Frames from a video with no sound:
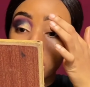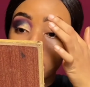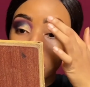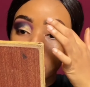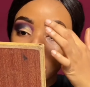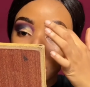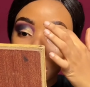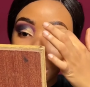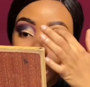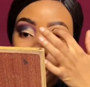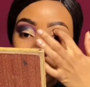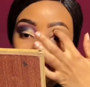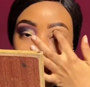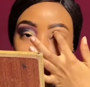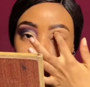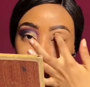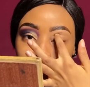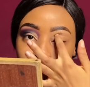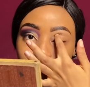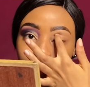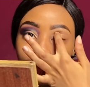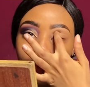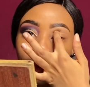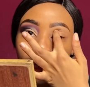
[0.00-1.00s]
See,
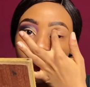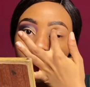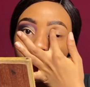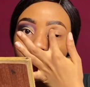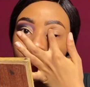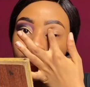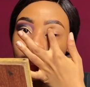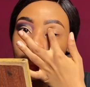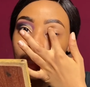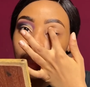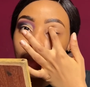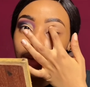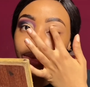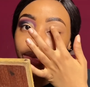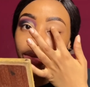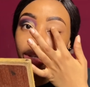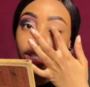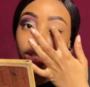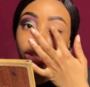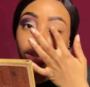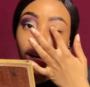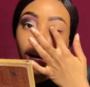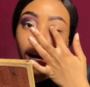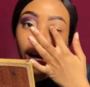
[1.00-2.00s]
press it,
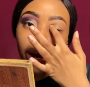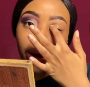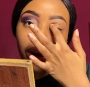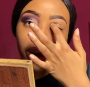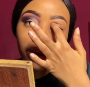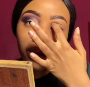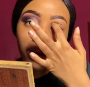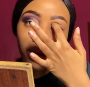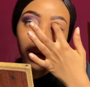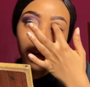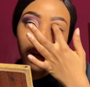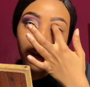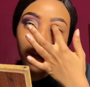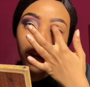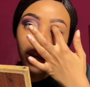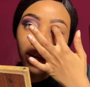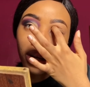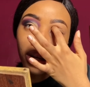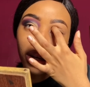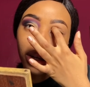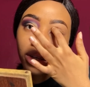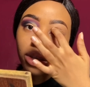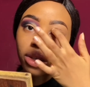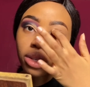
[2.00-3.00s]
press your eye.
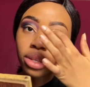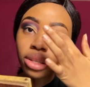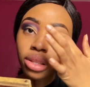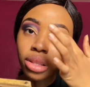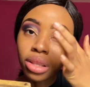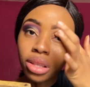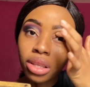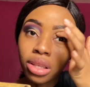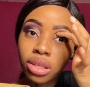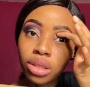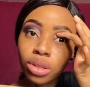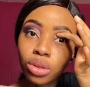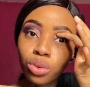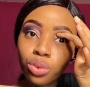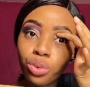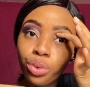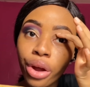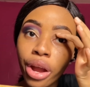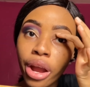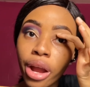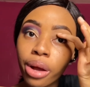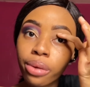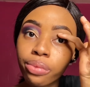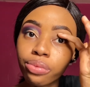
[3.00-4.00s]
This is
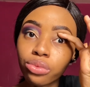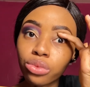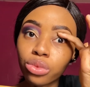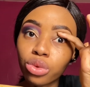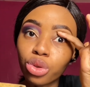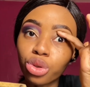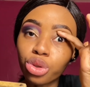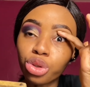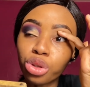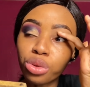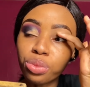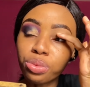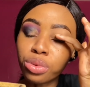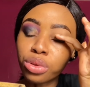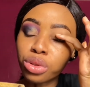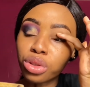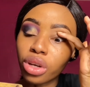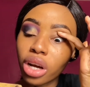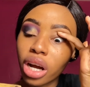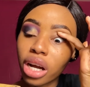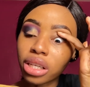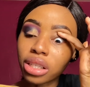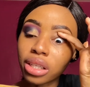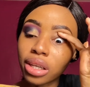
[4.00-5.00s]
where you should put
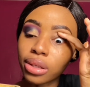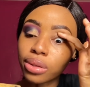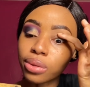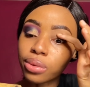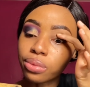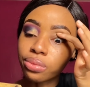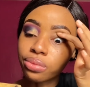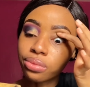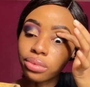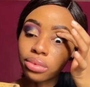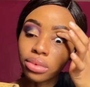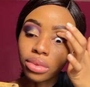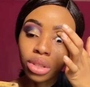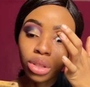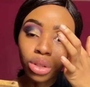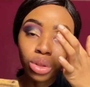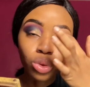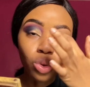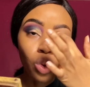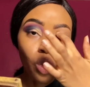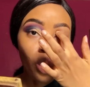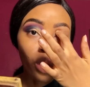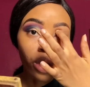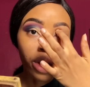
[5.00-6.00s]
your eyeshadow.
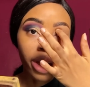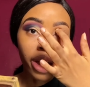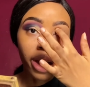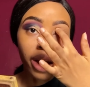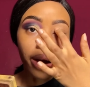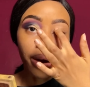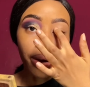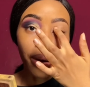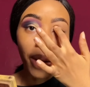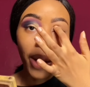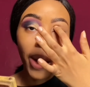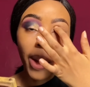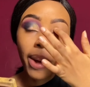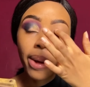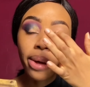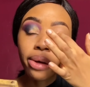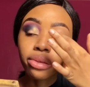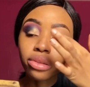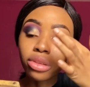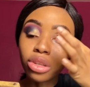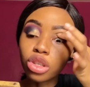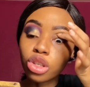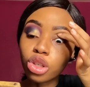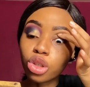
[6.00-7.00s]
This whole here,
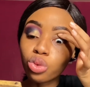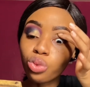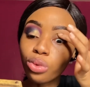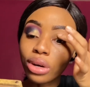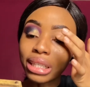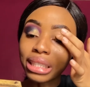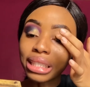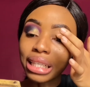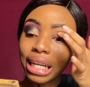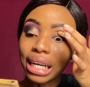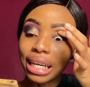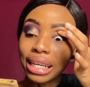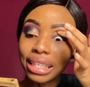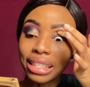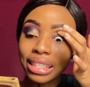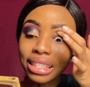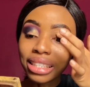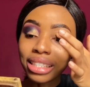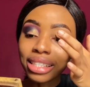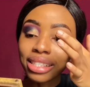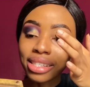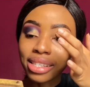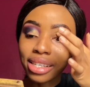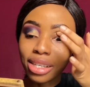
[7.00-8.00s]
this is where the
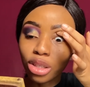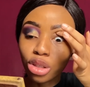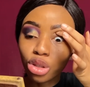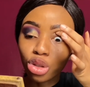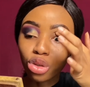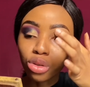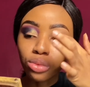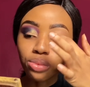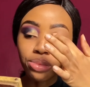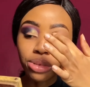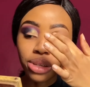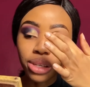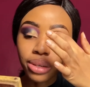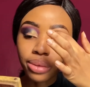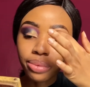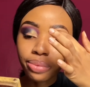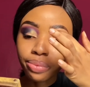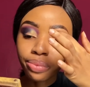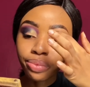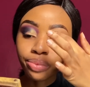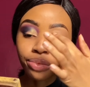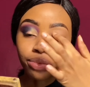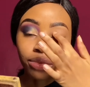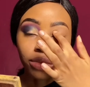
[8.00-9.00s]
lid shade should be.
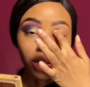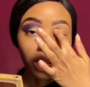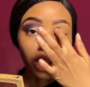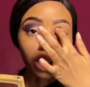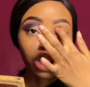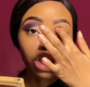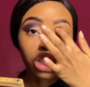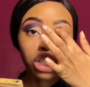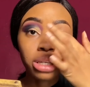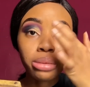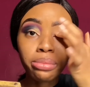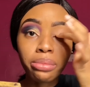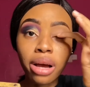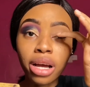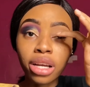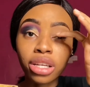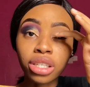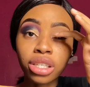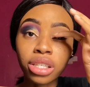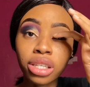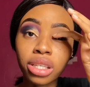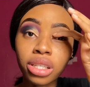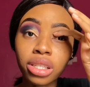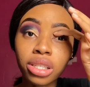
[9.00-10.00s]
The shimmer
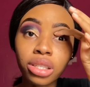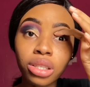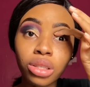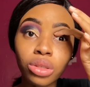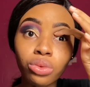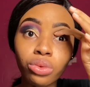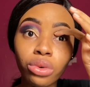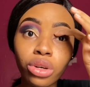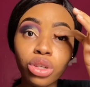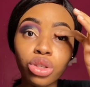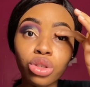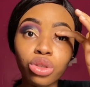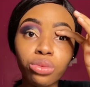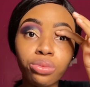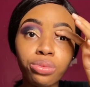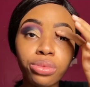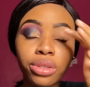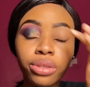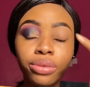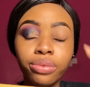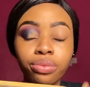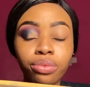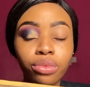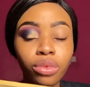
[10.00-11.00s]
shade, this is where it should
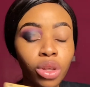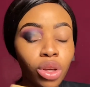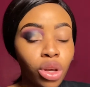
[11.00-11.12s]
be.